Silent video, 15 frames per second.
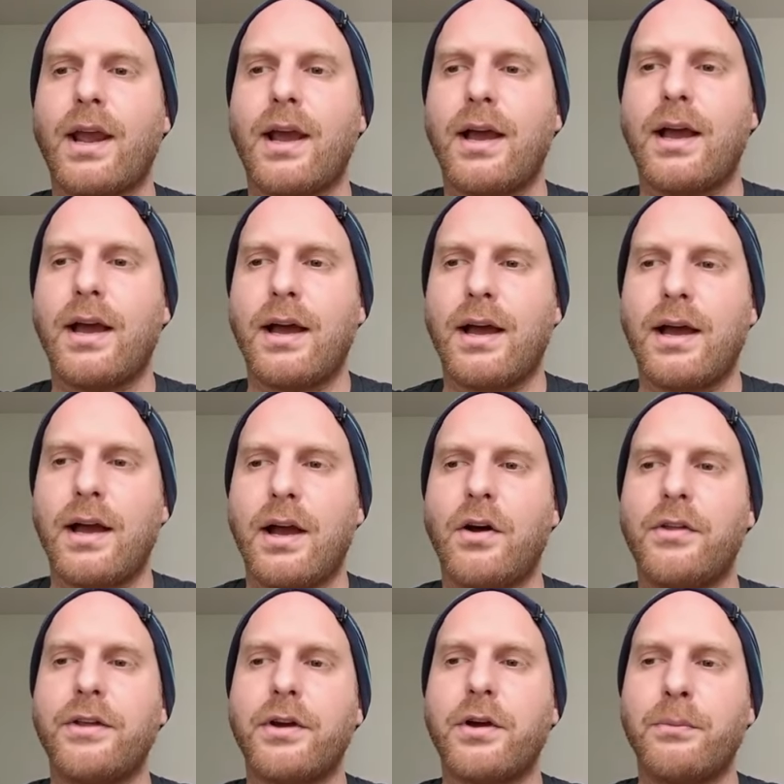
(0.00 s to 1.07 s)

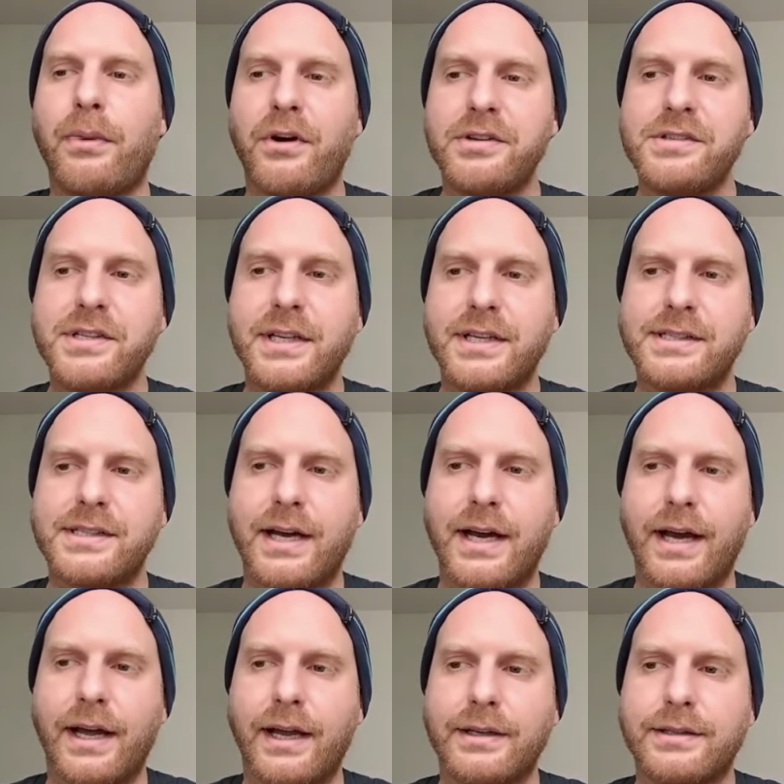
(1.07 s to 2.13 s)
On the compositor
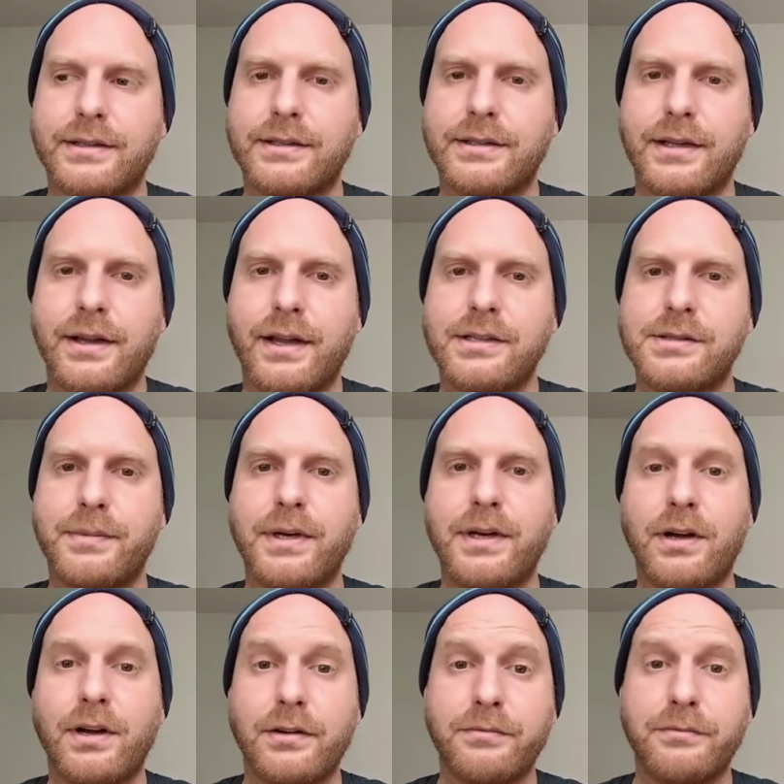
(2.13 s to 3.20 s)
side, there's been a
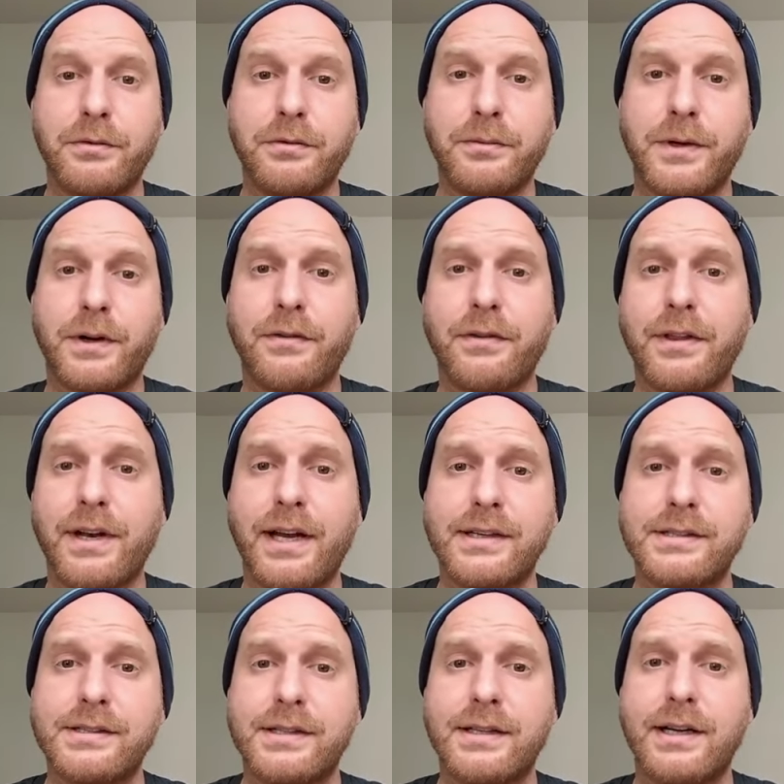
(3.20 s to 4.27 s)
lot of movement over the
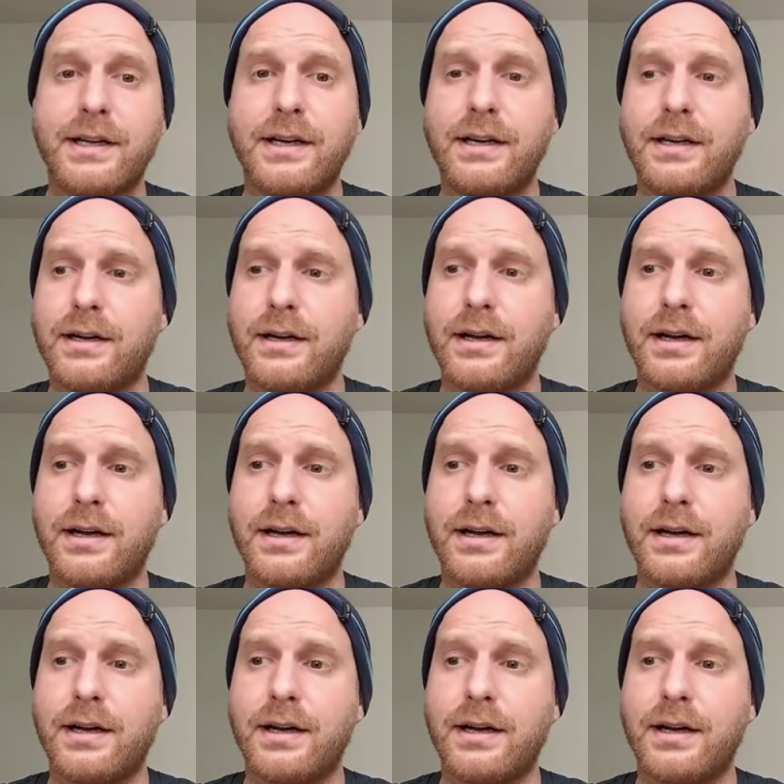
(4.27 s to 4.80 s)
last year.